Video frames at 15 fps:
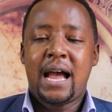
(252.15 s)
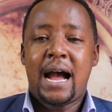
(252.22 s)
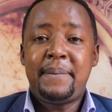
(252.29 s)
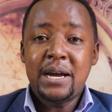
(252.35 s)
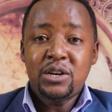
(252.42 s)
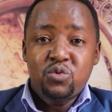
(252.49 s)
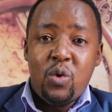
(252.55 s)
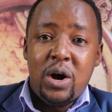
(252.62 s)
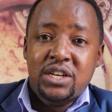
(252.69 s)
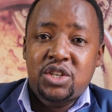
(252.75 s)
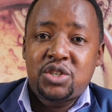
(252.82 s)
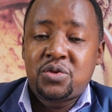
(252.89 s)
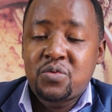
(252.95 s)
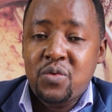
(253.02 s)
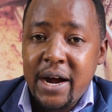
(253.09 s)
I might want
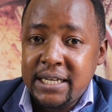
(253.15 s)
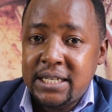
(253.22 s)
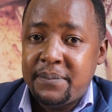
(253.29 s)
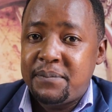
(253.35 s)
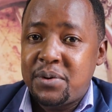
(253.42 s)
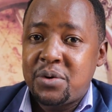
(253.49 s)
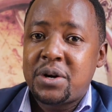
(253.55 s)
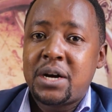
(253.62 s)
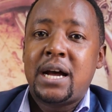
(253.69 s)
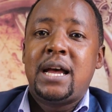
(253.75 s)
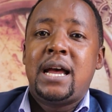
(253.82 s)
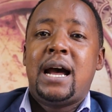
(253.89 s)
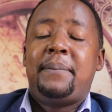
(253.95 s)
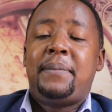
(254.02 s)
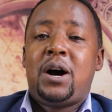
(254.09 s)
to write a book
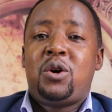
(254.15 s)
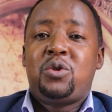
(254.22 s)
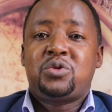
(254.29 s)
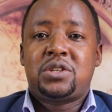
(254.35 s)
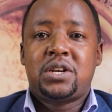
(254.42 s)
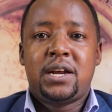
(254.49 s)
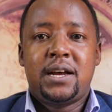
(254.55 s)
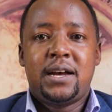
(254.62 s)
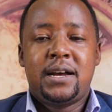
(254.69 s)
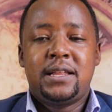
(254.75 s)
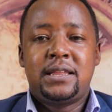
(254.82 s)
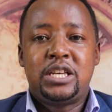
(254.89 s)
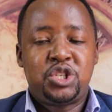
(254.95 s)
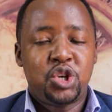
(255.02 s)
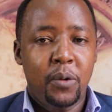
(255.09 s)
about
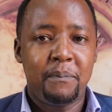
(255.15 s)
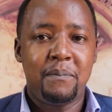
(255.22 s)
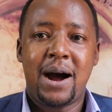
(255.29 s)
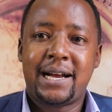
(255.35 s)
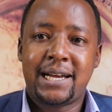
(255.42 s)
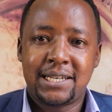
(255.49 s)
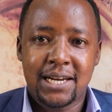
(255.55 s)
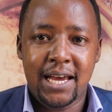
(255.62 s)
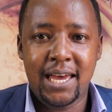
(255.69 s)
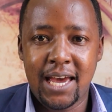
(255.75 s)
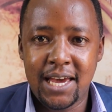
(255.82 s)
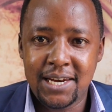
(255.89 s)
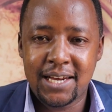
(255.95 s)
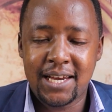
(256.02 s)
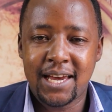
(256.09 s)
the job market here
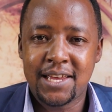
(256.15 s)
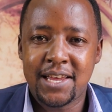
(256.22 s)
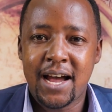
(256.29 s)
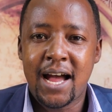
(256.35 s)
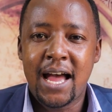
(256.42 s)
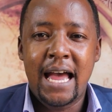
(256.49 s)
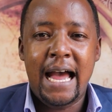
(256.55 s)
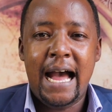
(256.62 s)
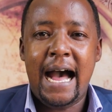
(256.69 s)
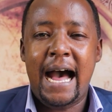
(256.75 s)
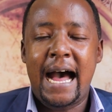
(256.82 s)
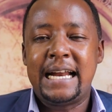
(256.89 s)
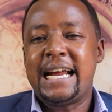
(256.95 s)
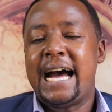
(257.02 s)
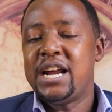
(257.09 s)
in Kenya,
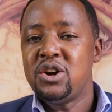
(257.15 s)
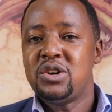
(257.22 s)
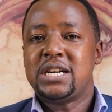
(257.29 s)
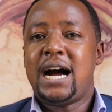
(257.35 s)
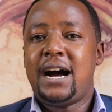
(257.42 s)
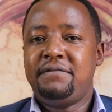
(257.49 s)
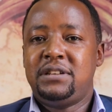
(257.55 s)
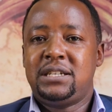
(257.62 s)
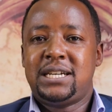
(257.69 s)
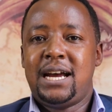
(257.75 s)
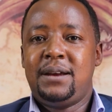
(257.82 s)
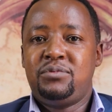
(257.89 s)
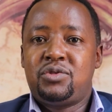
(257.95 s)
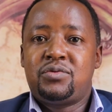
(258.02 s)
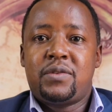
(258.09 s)
and I don't have the
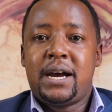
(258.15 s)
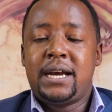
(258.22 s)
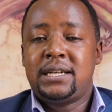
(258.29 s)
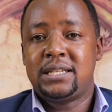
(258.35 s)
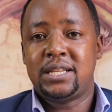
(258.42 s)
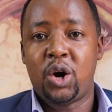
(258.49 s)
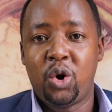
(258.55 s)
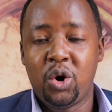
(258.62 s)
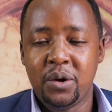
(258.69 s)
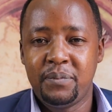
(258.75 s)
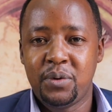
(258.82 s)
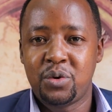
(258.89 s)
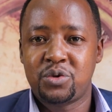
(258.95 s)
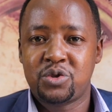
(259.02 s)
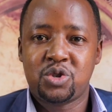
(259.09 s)
time to write the whole
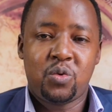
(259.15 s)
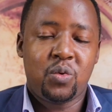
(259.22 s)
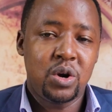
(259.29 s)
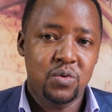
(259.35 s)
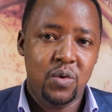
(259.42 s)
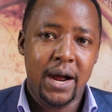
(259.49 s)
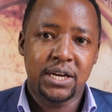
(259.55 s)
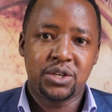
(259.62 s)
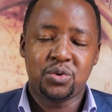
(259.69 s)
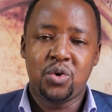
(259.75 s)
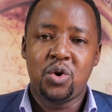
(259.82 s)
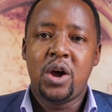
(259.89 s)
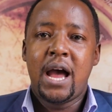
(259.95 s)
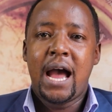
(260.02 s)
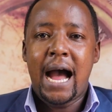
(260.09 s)
book. So what do?
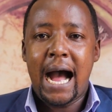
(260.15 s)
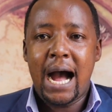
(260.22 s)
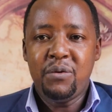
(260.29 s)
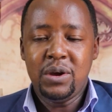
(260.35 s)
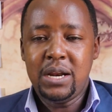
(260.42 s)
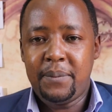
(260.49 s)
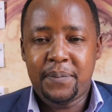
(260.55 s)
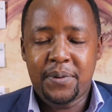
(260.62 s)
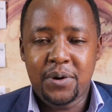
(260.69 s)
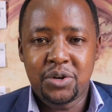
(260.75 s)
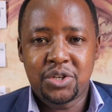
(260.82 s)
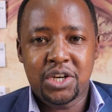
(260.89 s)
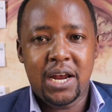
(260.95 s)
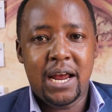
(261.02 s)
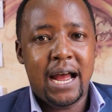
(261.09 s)
I will
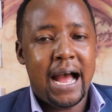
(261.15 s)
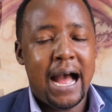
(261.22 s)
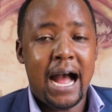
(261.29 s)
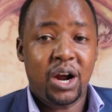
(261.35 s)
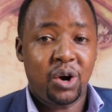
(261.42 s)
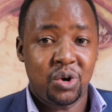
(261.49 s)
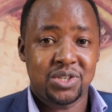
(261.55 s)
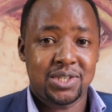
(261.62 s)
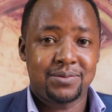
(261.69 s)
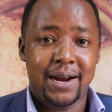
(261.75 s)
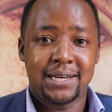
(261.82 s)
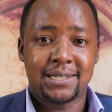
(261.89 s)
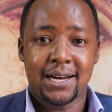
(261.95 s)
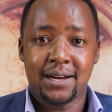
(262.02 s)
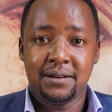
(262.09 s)
approach a
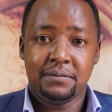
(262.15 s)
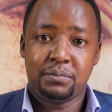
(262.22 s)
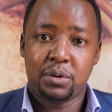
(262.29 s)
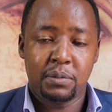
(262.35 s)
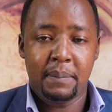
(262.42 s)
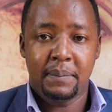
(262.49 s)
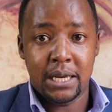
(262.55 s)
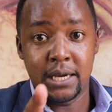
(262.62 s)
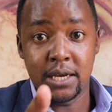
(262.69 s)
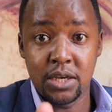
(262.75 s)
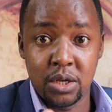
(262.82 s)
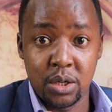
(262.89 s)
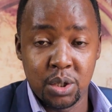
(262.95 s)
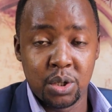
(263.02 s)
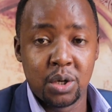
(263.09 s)
ghostwriter, probably
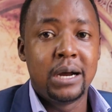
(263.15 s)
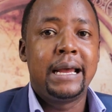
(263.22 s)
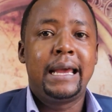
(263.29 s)
you,